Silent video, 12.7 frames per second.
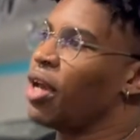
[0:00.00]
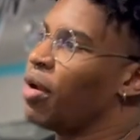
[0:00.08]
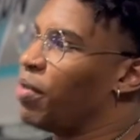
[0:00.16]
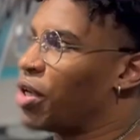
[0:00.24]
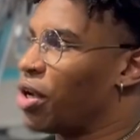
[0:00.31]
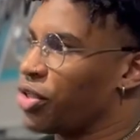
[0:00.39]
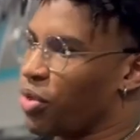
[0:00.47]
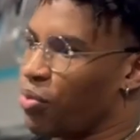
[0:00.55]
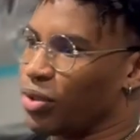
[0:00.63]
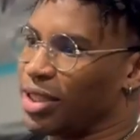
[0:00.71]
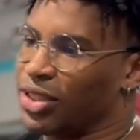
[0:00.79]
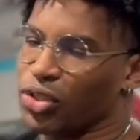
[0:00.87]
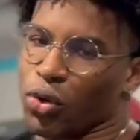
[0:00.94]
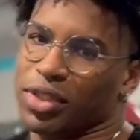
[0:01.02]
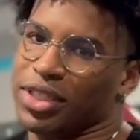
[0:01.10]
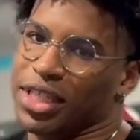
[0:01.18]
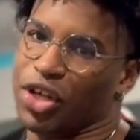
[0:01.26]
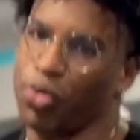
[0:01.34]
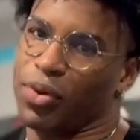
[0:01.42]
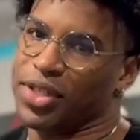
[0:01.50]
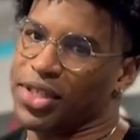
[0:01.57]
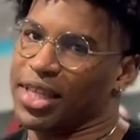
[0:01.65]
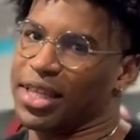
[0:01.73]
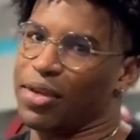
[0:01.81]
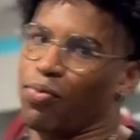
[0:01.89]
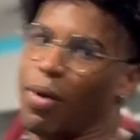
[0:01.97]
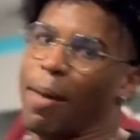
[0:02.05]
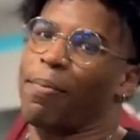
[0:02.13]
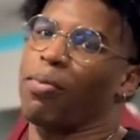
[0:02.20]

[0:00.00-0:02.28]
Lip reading: because it will start decreasing the rep